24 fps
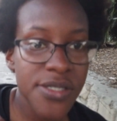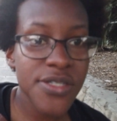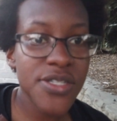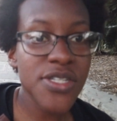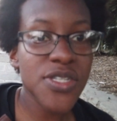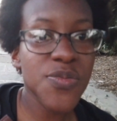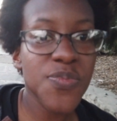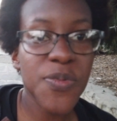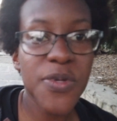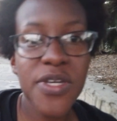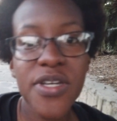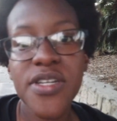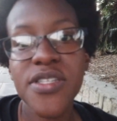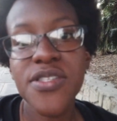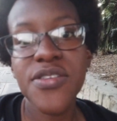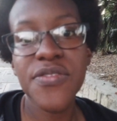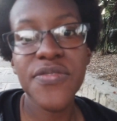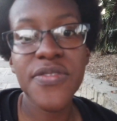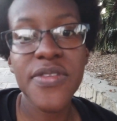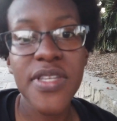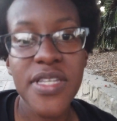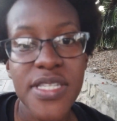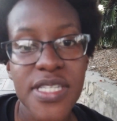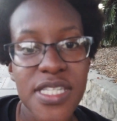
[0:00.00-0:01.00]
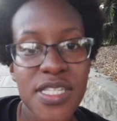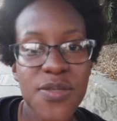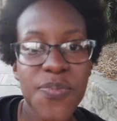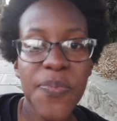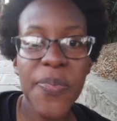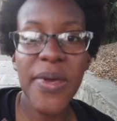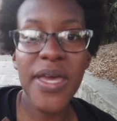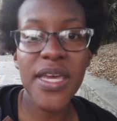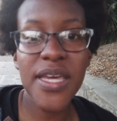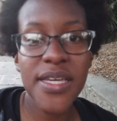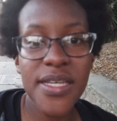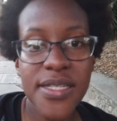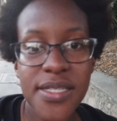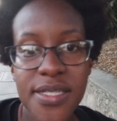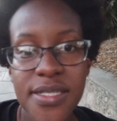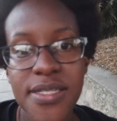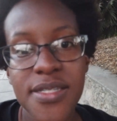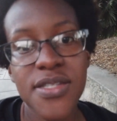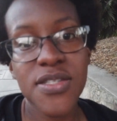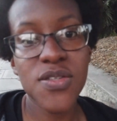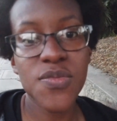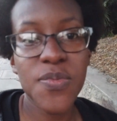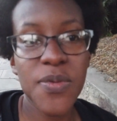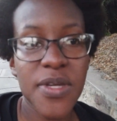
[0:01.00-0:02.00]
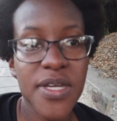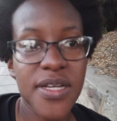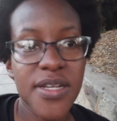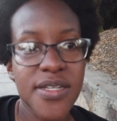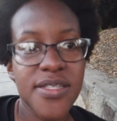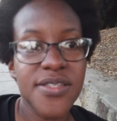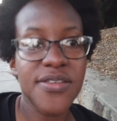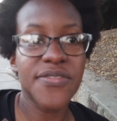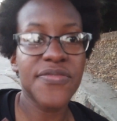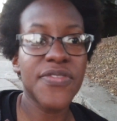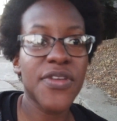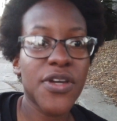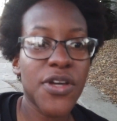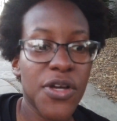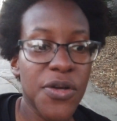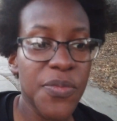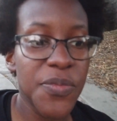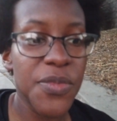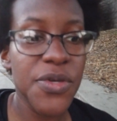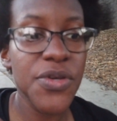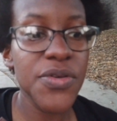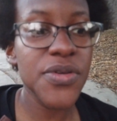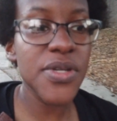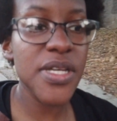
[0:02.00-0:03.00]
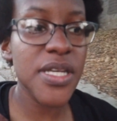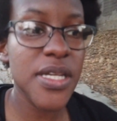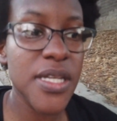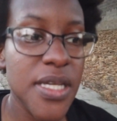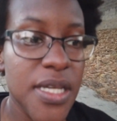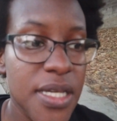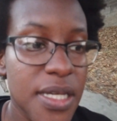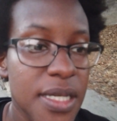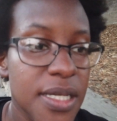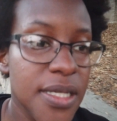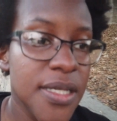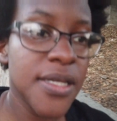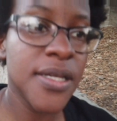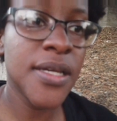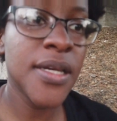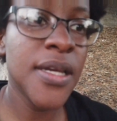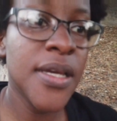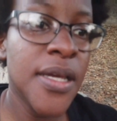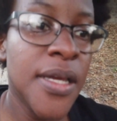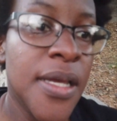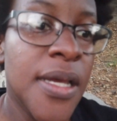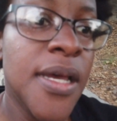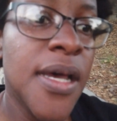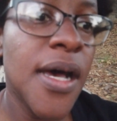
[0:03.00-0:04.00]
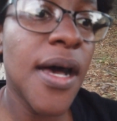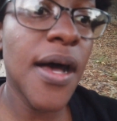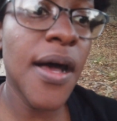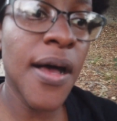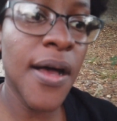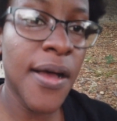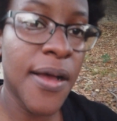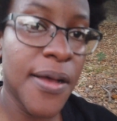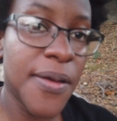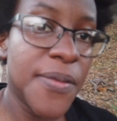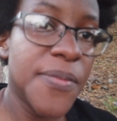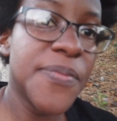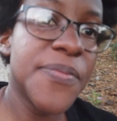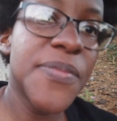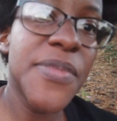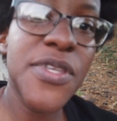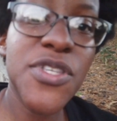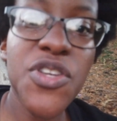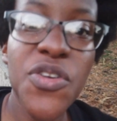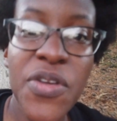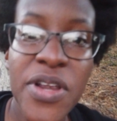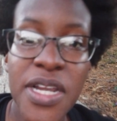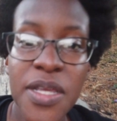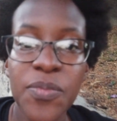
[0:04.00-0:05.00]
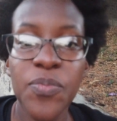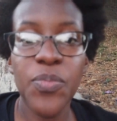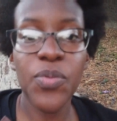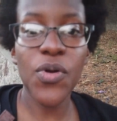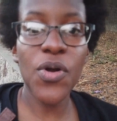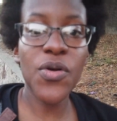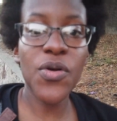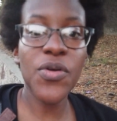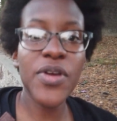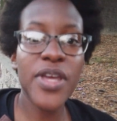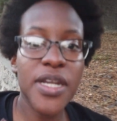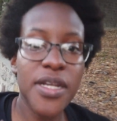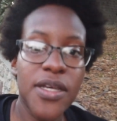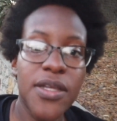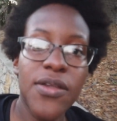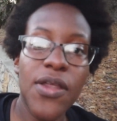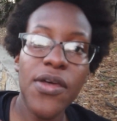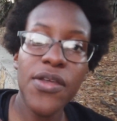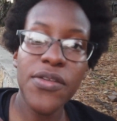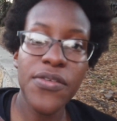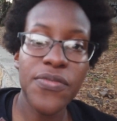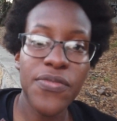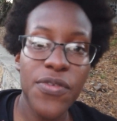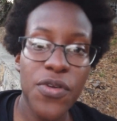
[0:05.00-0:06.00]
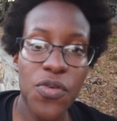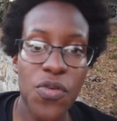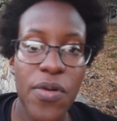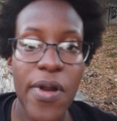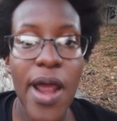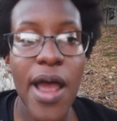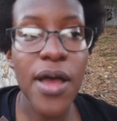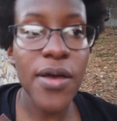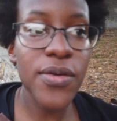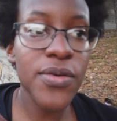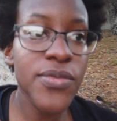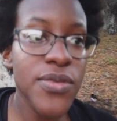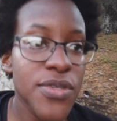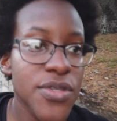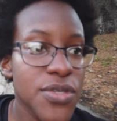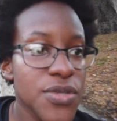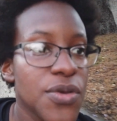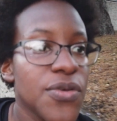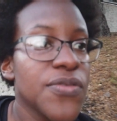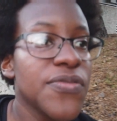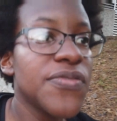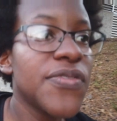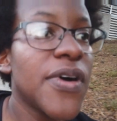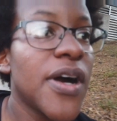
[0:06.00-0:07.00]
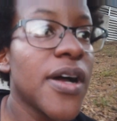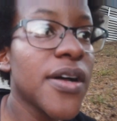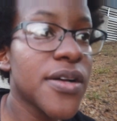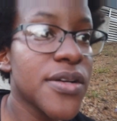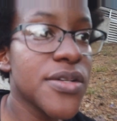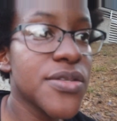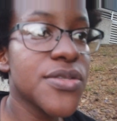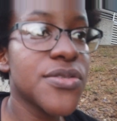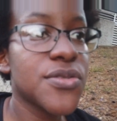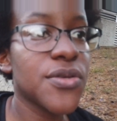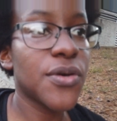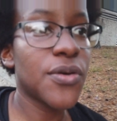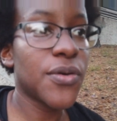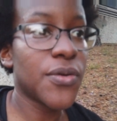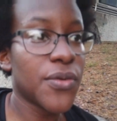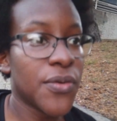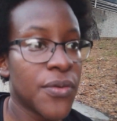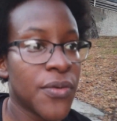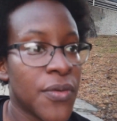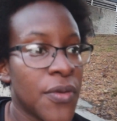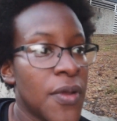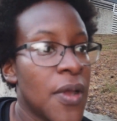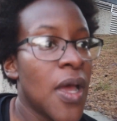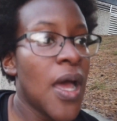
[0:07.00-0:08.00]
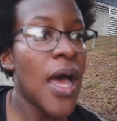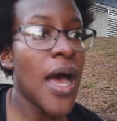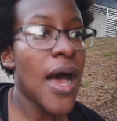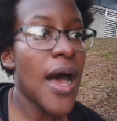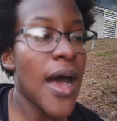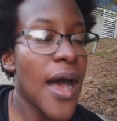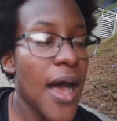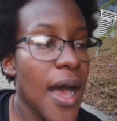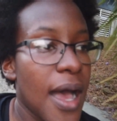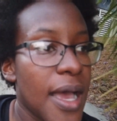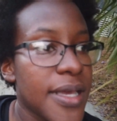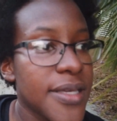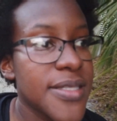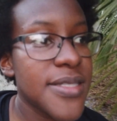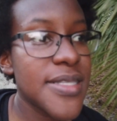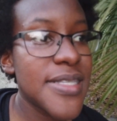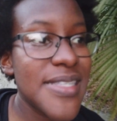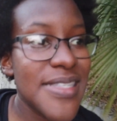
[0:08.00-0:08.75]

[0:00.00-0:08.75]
Just because of the space, just because of the community. It's already broken a lot of ground so far, so I'd